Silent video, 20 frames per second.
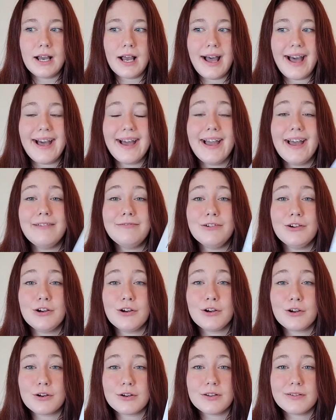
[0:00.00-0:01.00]
I have
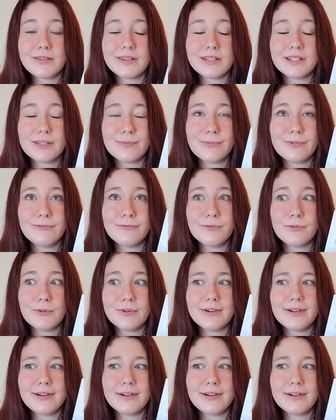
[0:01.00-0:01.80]
heard of this before,